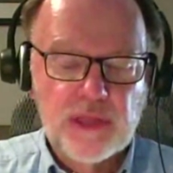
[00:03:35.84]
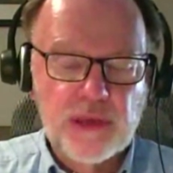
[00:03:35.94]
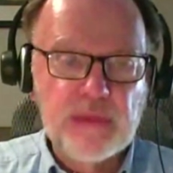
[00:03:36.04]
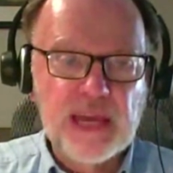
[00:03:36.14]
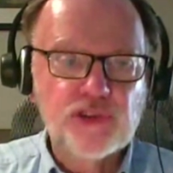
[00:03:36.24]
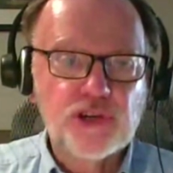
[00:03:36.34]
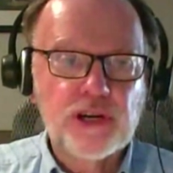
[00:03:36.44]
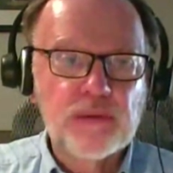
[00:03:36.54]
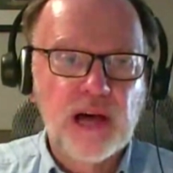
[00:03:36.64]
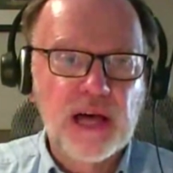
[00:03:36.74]
the major
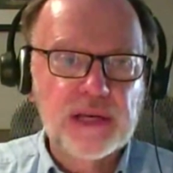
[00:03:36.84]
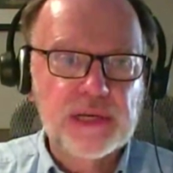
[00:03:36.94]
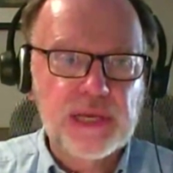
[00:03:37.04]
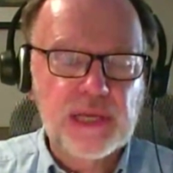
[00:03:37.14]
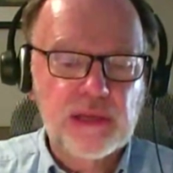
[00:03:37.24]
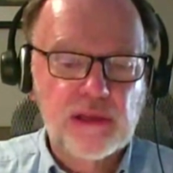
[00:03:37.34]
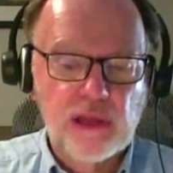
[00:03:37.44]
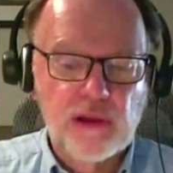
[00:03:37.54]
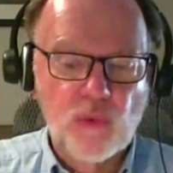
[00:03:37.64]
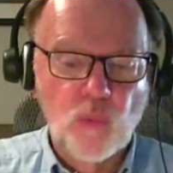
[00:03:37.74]
commodity
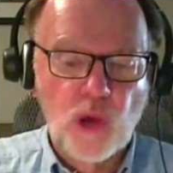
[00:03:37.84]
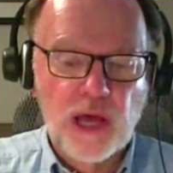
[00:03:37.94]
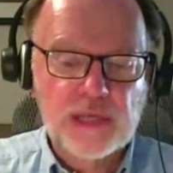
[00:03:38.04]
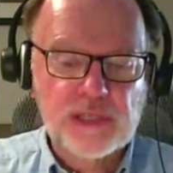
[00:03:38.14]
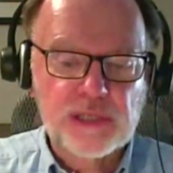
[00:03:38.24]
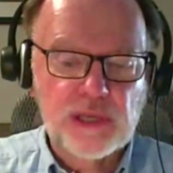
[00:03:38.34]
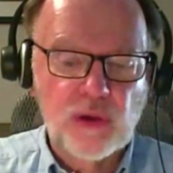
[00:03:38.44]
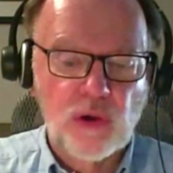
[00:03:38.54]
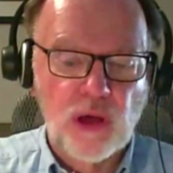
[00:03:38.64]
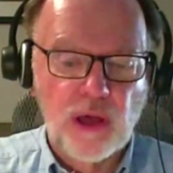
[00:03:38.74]
was
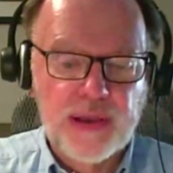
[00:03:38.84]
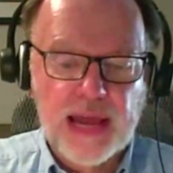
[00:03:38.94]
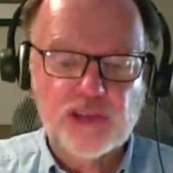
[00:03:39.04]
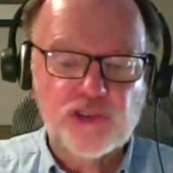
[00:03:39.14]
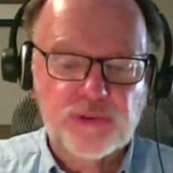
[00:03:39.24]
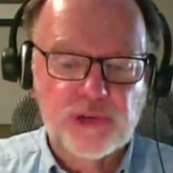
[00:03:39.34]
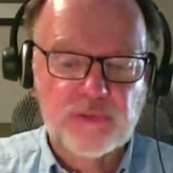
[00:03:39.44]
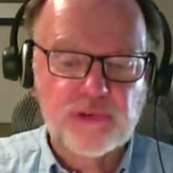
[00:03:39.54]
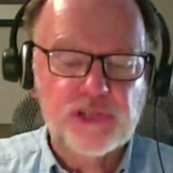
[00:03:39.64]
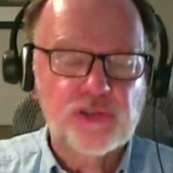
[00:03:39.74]

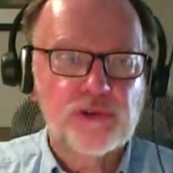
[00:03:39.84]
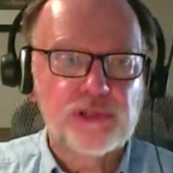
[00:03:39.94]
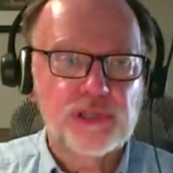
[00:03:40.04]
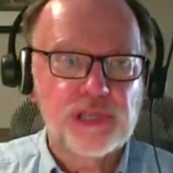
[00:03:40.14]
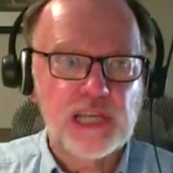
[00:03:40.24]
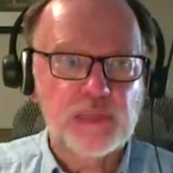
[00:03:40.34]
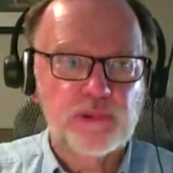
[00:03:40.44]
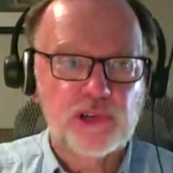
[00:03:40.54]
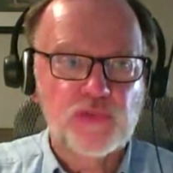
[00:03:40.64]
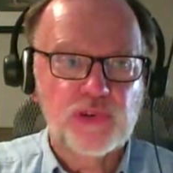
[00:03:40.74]
natural resources
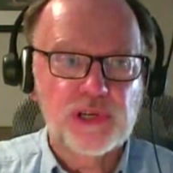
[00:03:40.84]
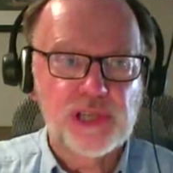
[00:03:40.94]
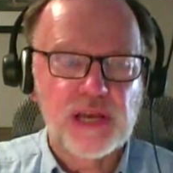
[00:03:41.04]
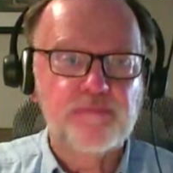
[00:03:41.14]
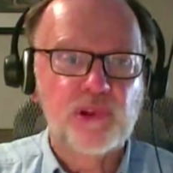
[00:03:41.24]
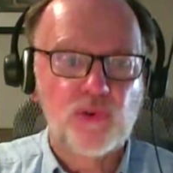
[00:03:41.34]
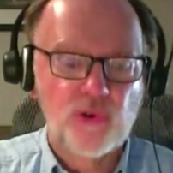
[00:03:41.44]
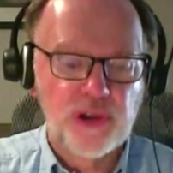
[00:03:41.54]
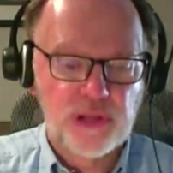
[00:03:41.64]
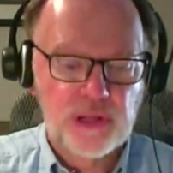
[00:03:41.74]
exports, for example,
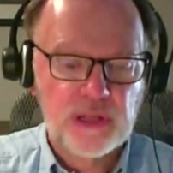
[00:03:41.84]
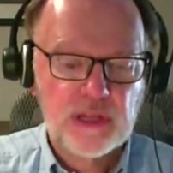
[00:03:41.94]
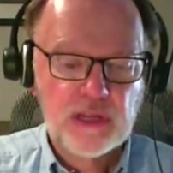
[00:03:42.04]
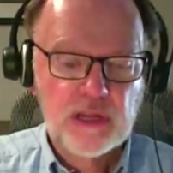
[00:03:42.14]
oil,